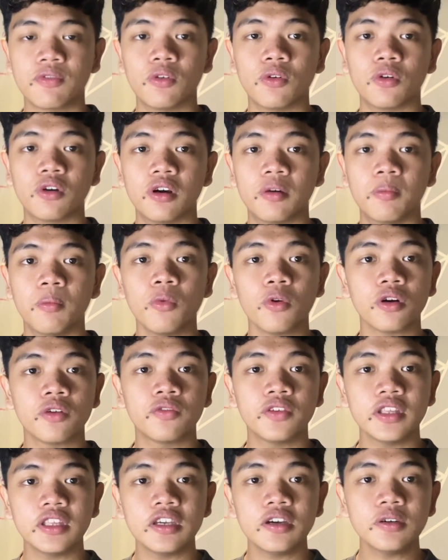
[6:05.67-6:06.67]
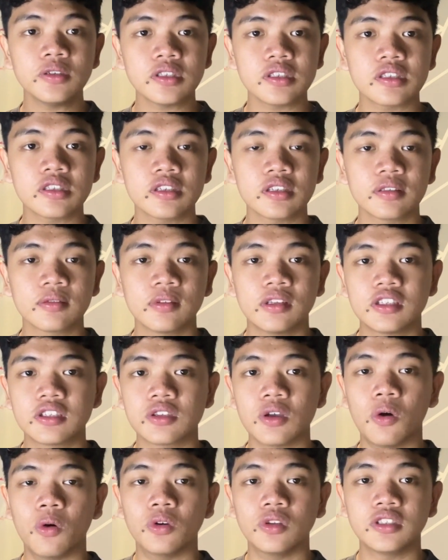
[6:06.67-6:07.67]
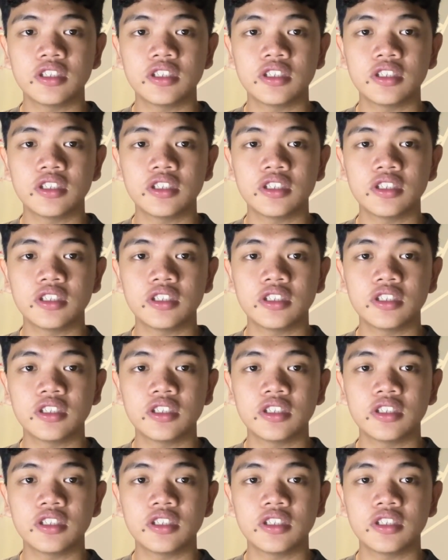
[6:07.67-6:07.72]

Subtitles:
for more videos, so